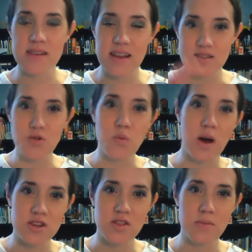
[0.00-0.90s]
and as you
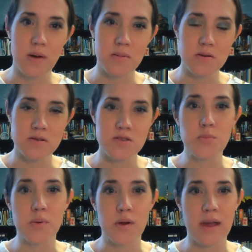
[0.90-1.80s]
watch the bubbles, you
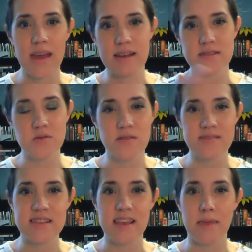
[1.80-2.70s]
pray and sort of
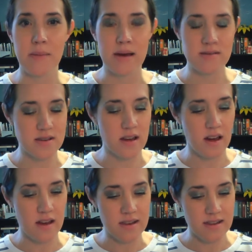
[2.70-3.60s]
send them out to
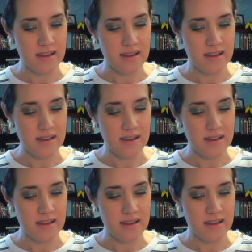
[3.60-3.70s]
God.